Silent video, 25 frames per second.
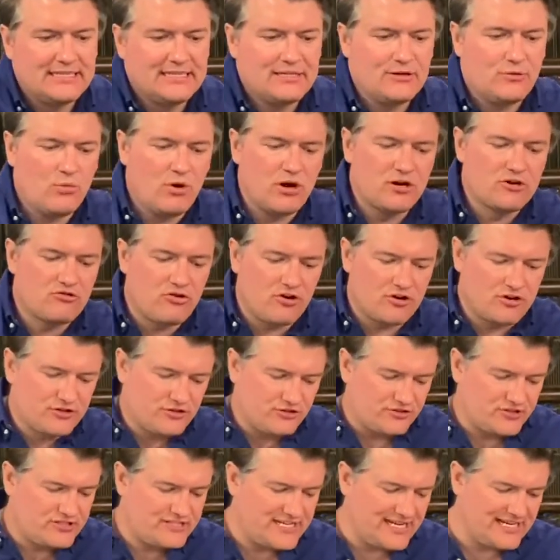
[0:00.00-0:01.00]
1
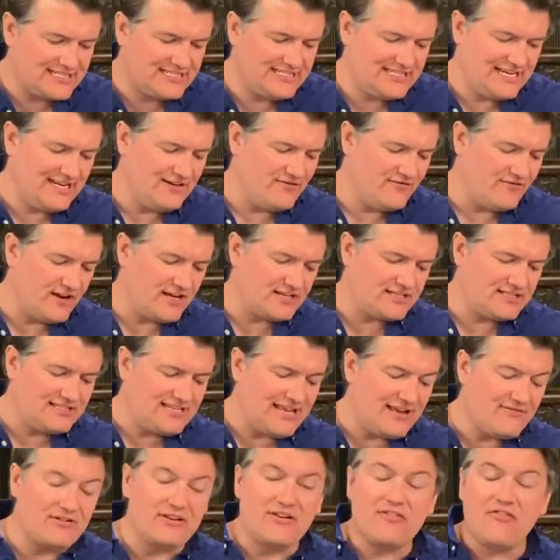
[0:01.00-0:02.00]
Chronicles 16, verse
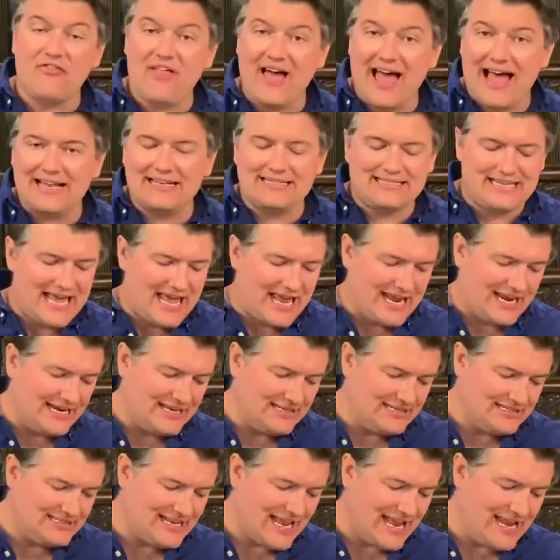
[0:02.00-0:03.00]
7 That day,
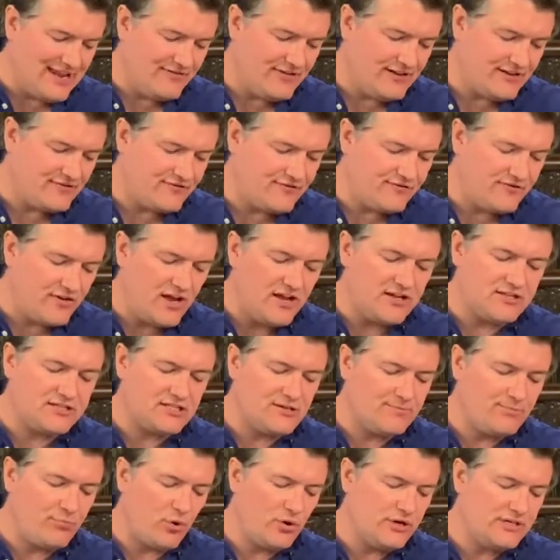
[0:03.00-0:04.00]
David first
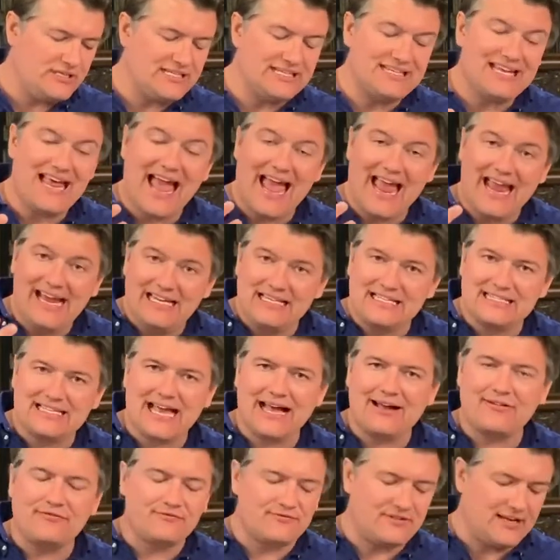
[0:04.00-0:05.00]
appointed
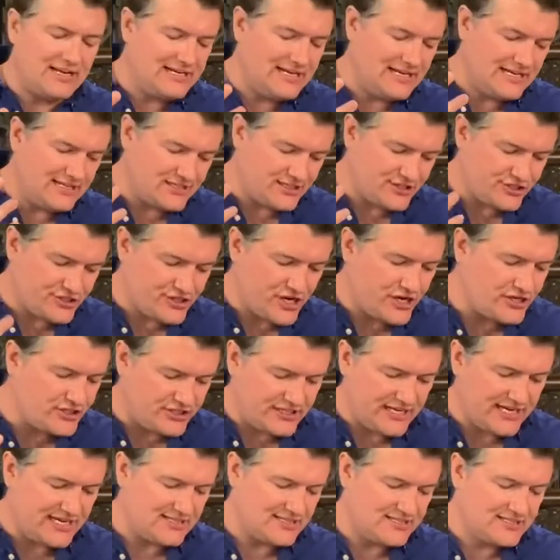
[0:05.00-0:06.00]
Asaph and his
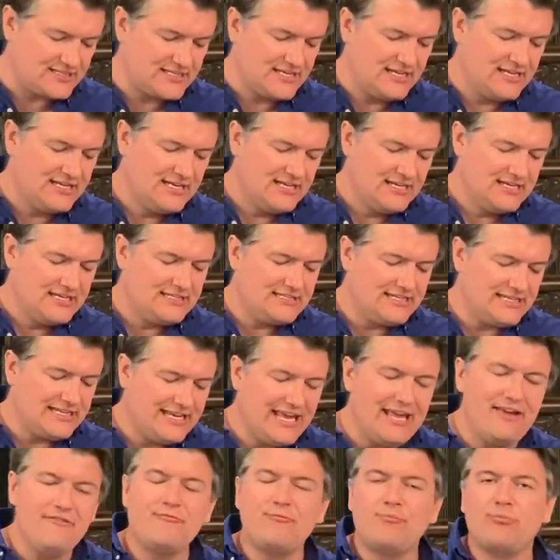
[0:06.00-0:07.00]
associates to
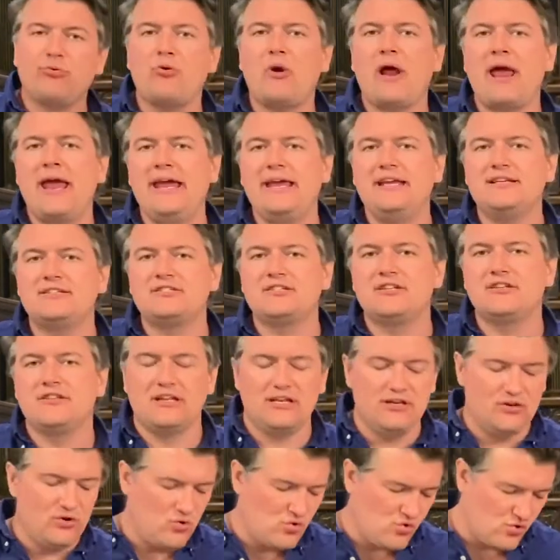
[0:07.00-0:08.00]
give praise to the
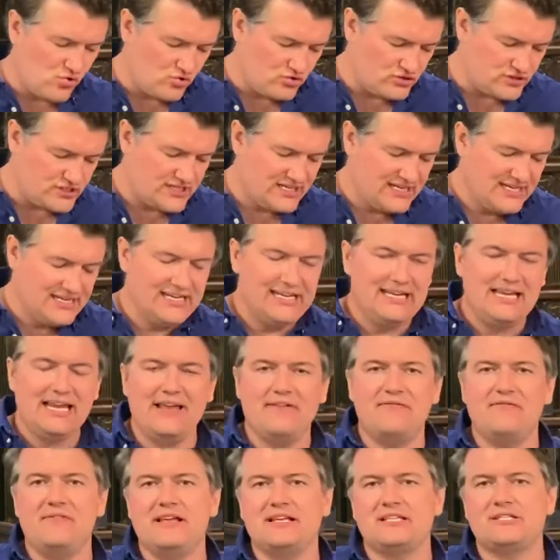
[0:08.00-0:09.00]
Lord
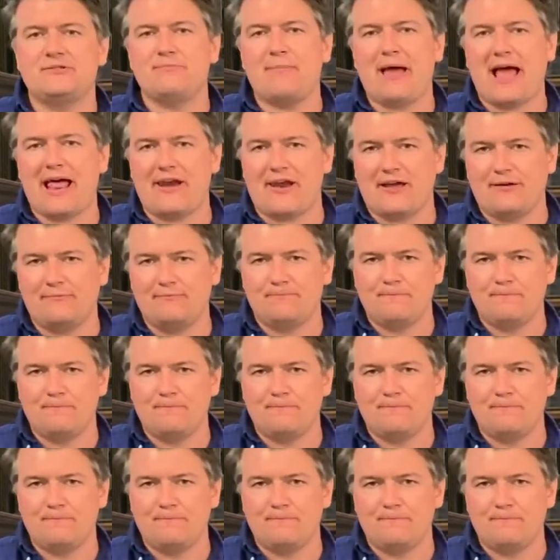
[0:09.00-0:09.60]
in this manner.